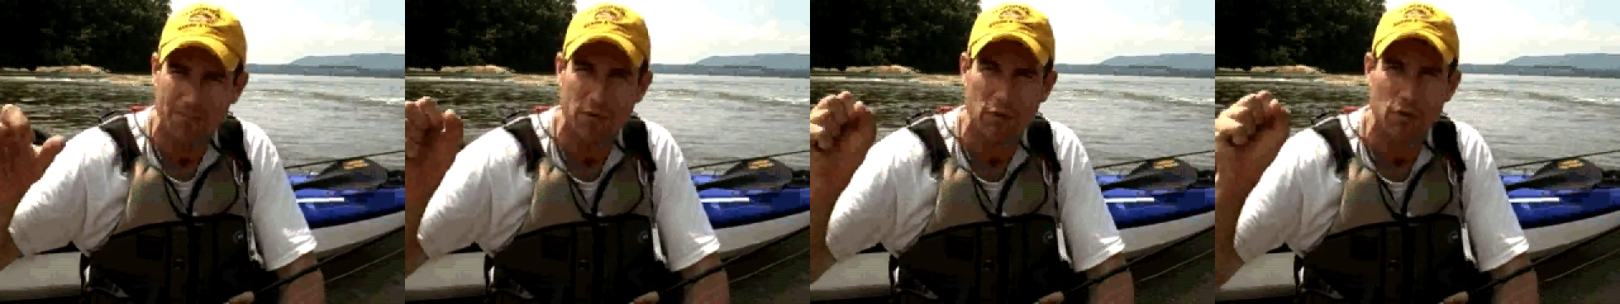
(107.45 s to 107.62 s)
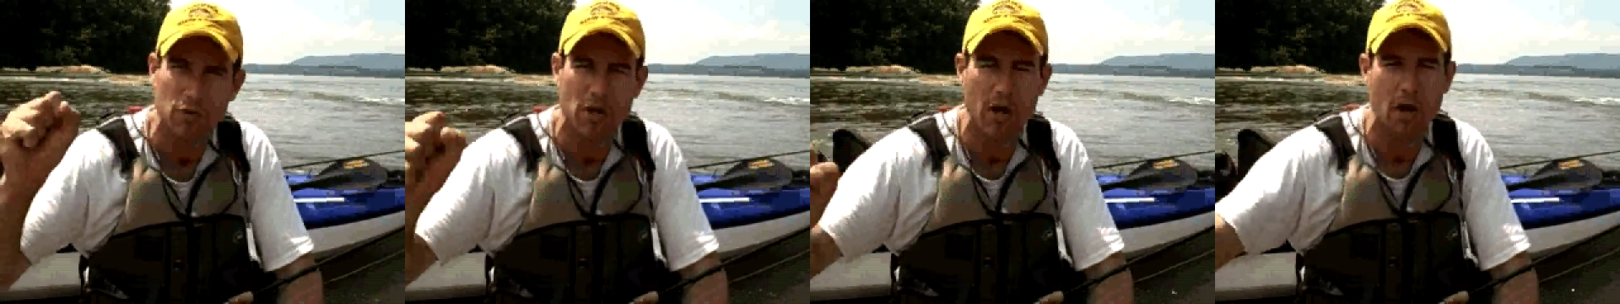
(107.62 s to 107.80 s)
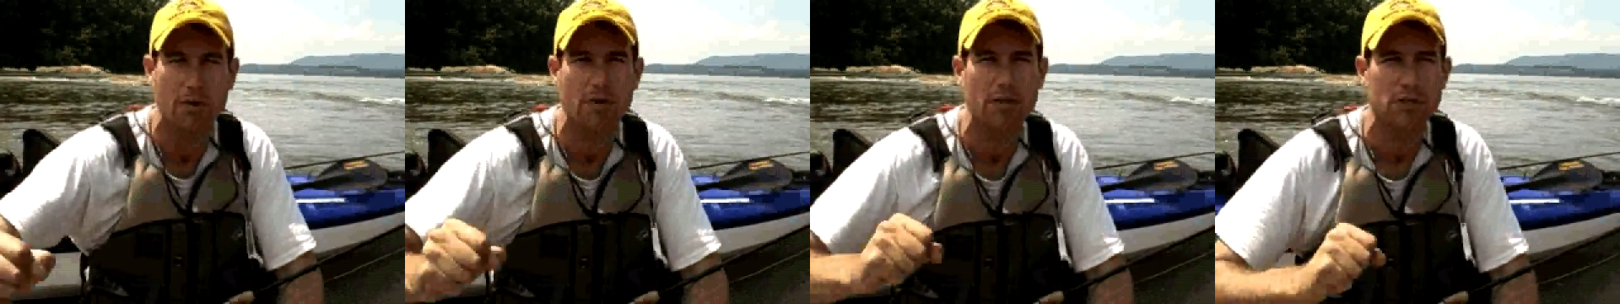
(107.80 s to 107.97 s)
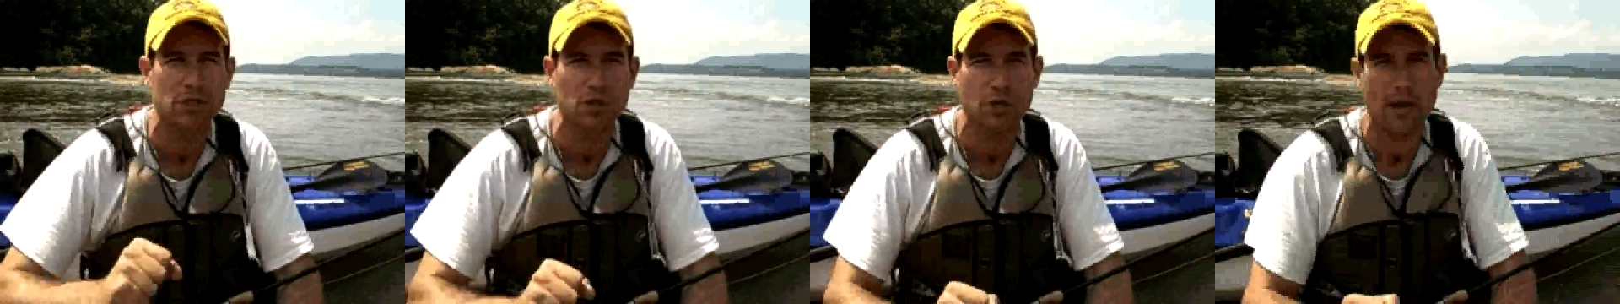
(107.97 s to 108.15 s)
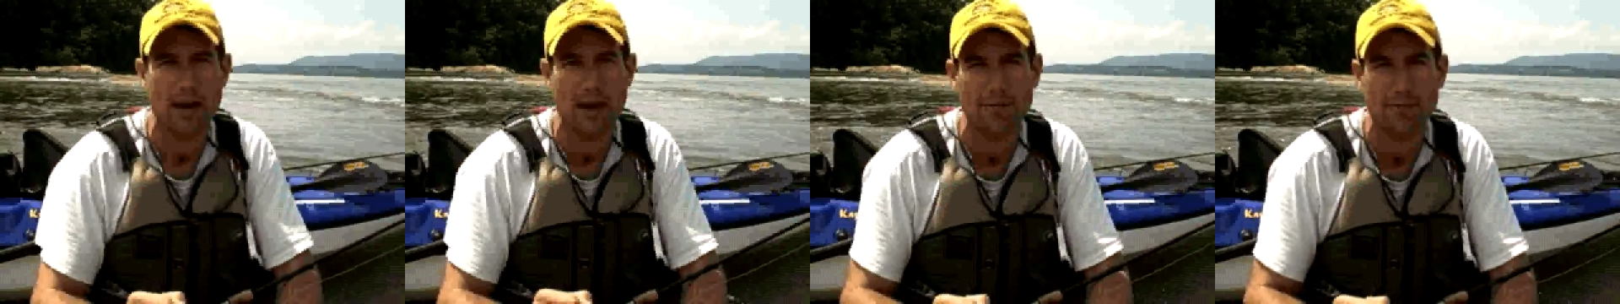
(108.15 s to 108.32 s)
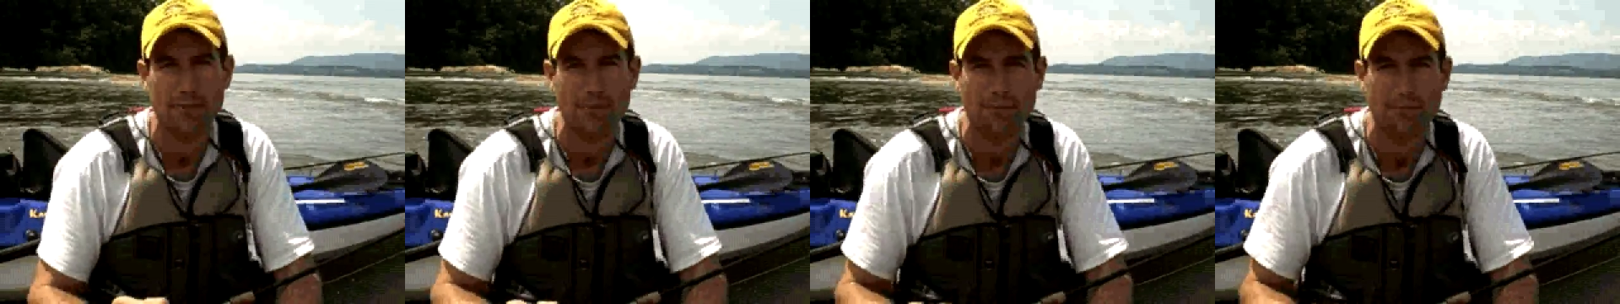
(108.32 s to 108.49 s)
you know that you
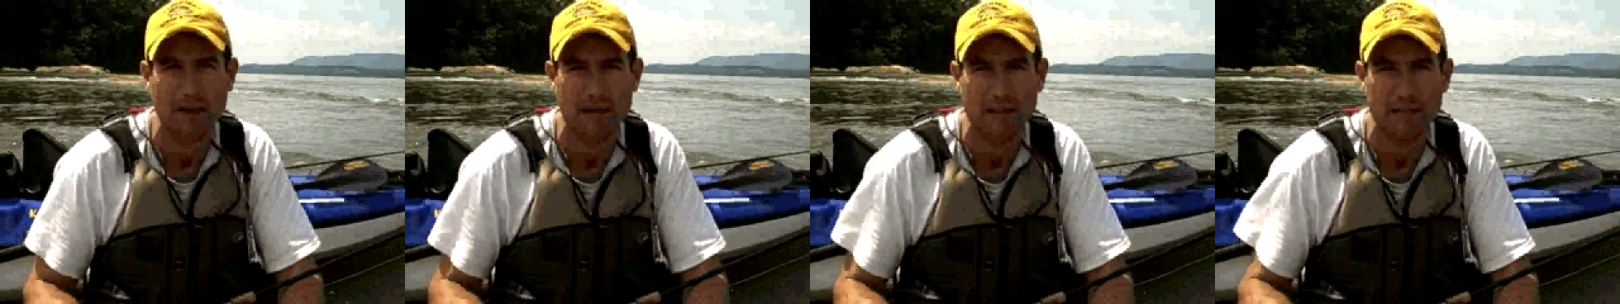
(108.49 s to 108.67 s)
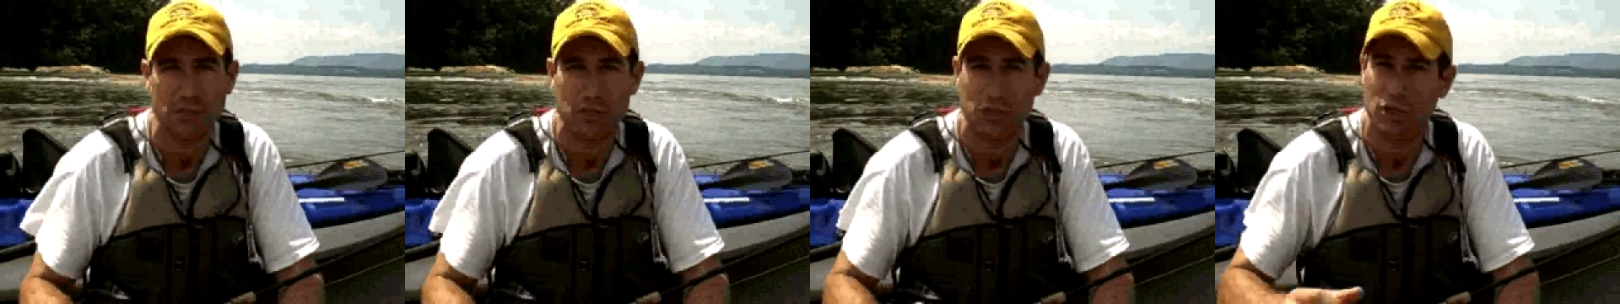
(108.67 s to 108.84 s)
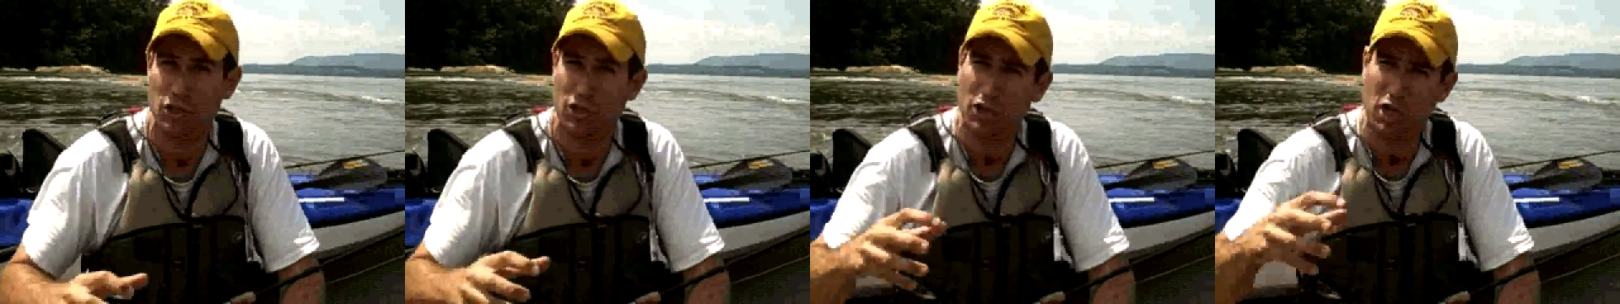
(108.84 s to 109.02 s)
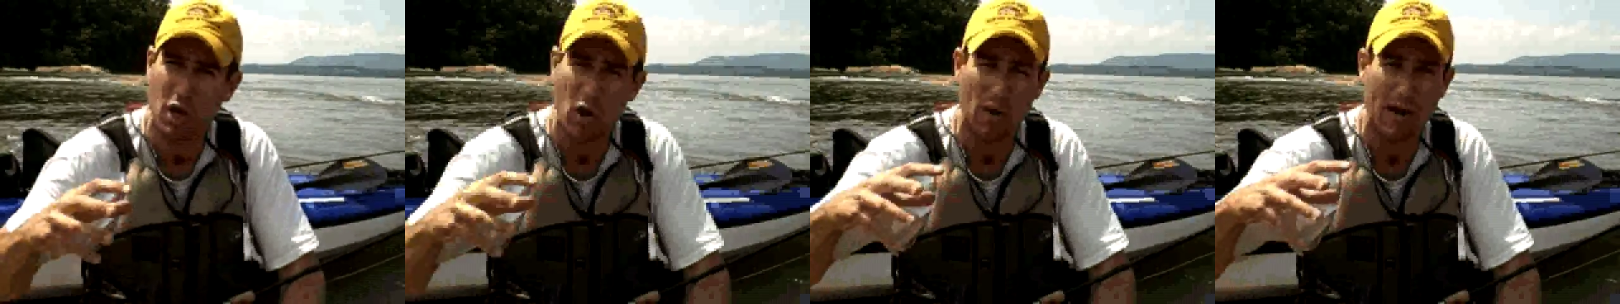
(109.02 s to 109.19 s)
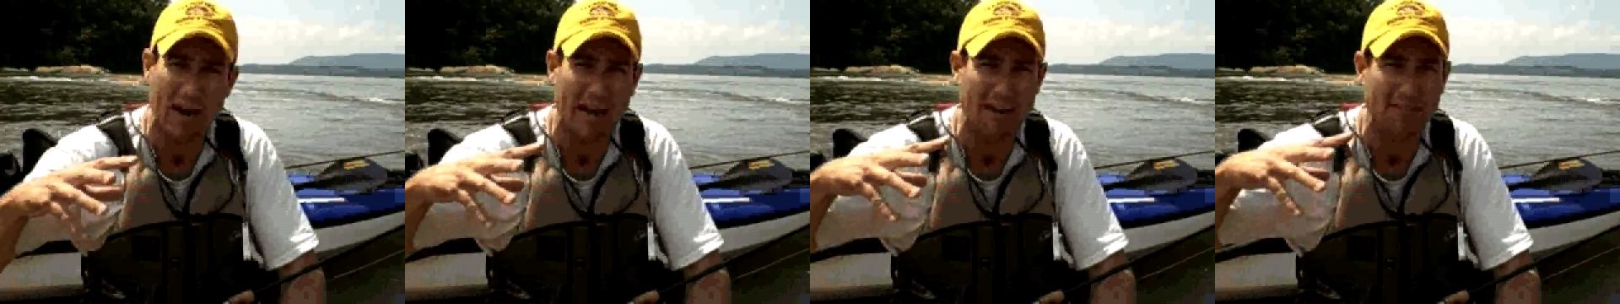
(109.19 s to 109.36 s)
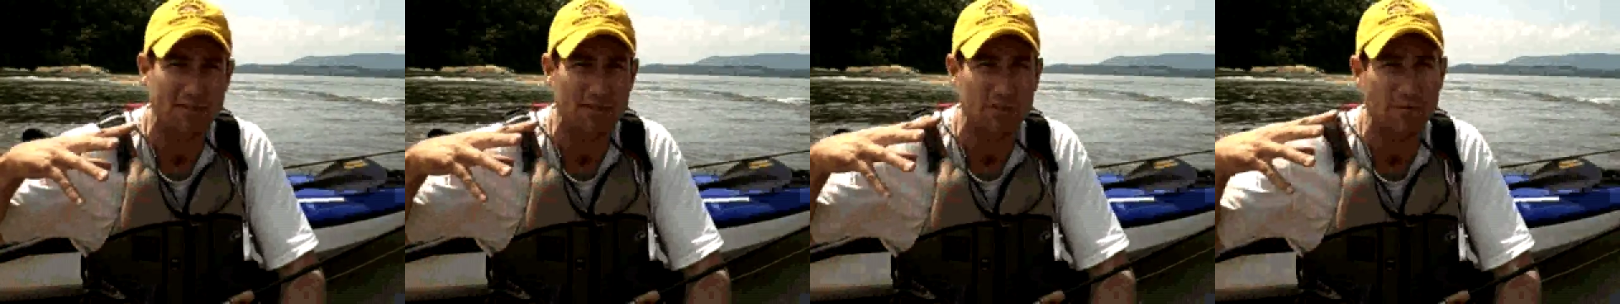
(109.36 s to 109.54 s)
have a fish. You don't
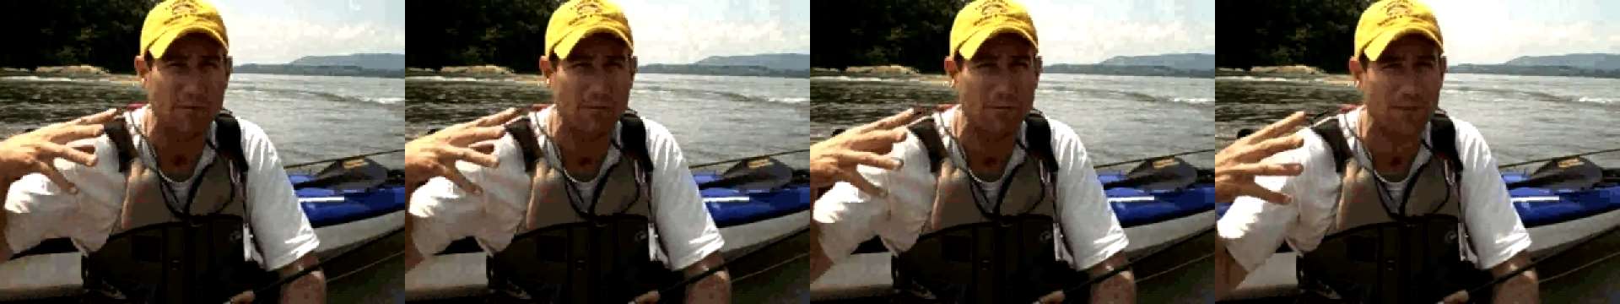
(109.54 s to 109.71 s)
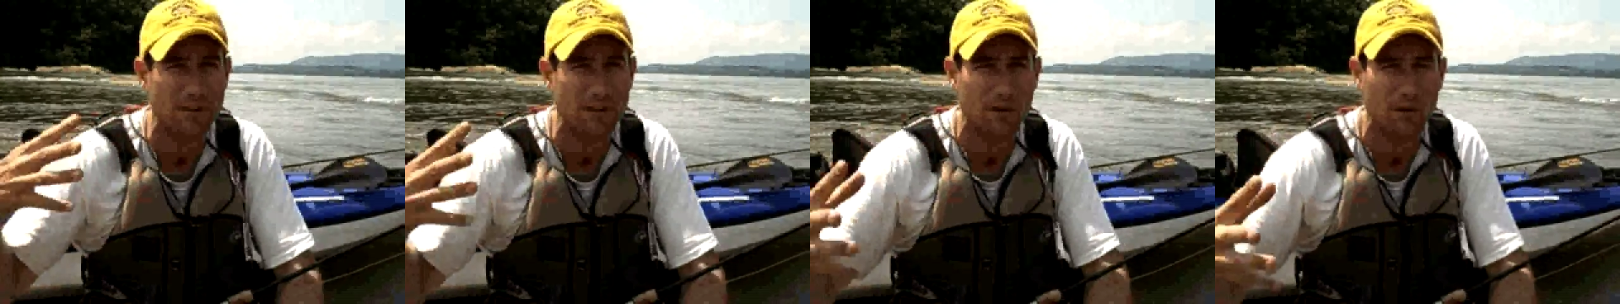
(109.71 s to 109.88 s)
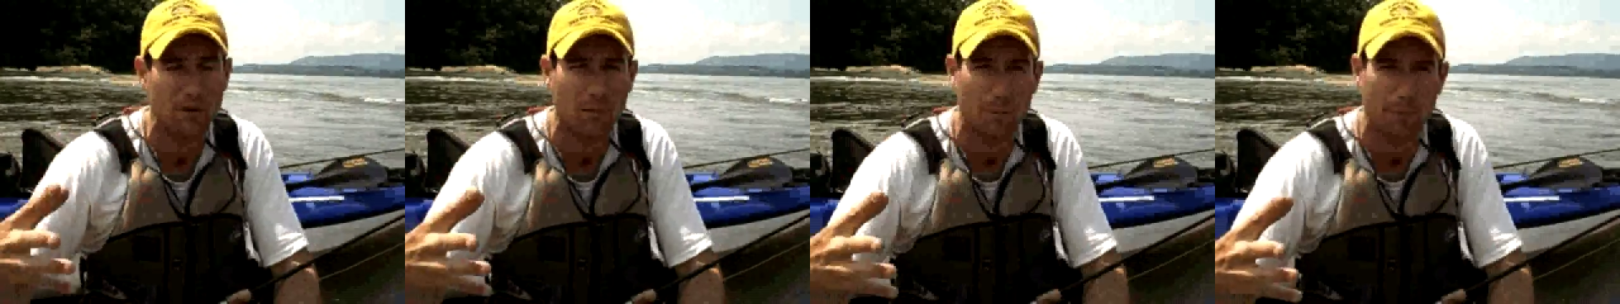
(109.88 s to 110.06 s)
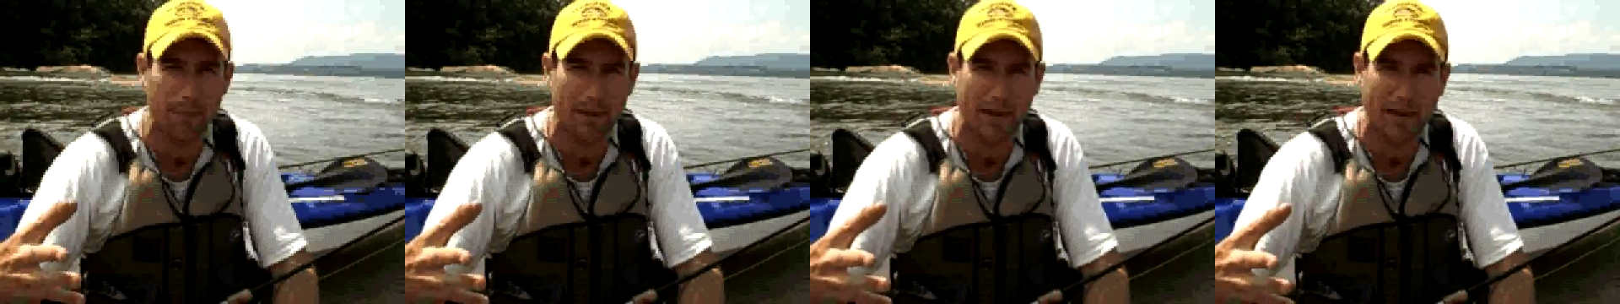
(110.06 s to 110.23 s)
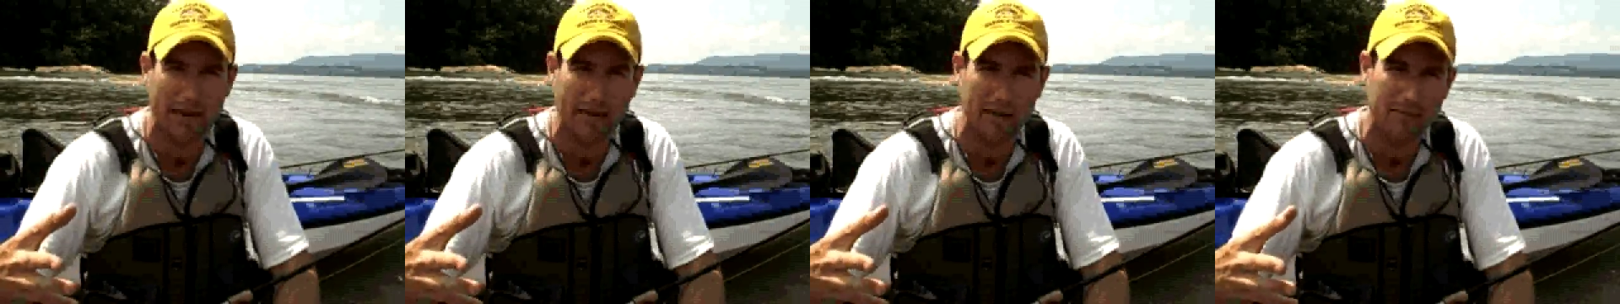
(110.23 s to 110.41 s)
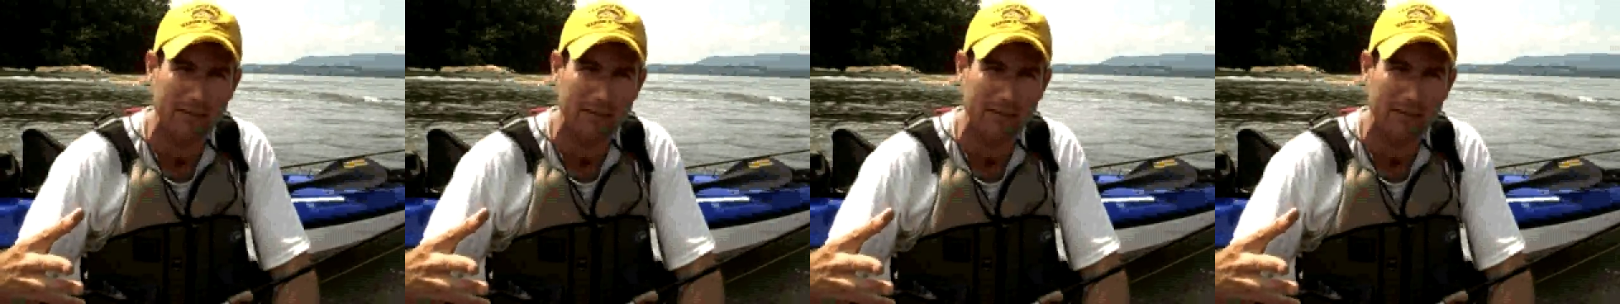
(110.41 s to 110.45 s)
have to feel the bait.